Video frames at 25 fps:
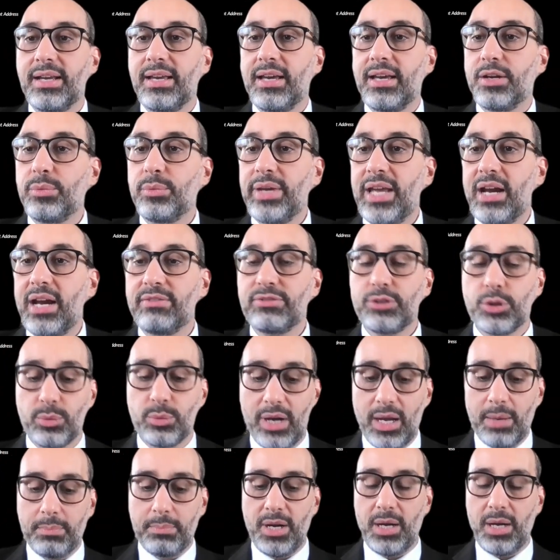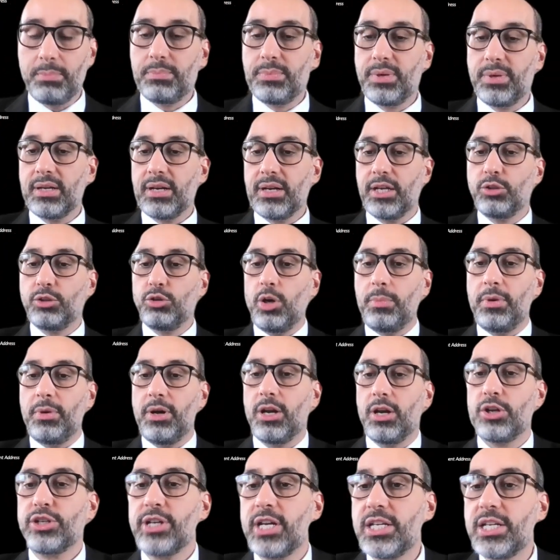Again, we have to wrap up, and I do
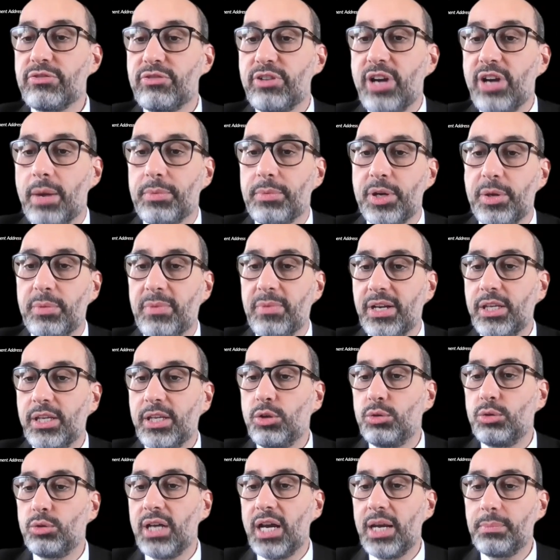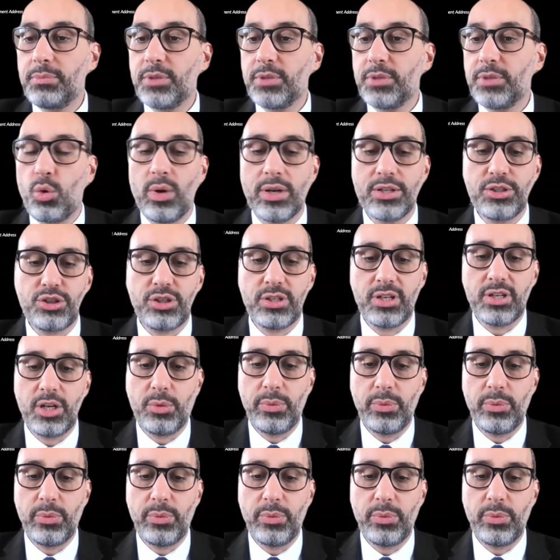apologize for everybody who typed a question